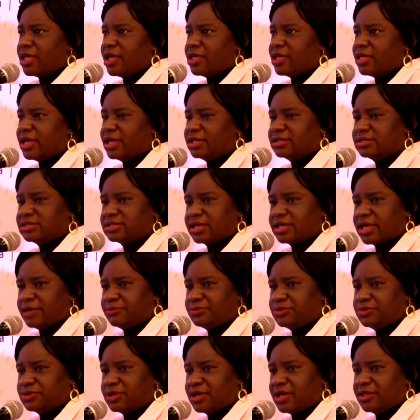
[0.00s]
they go
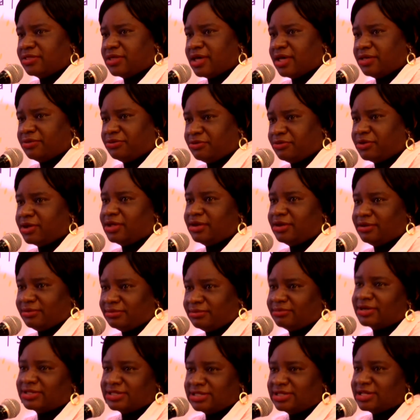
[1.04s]
public to the press and
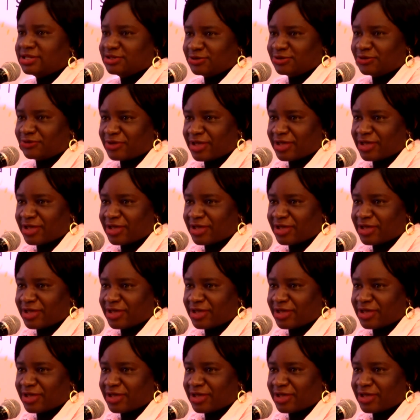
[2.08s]
they now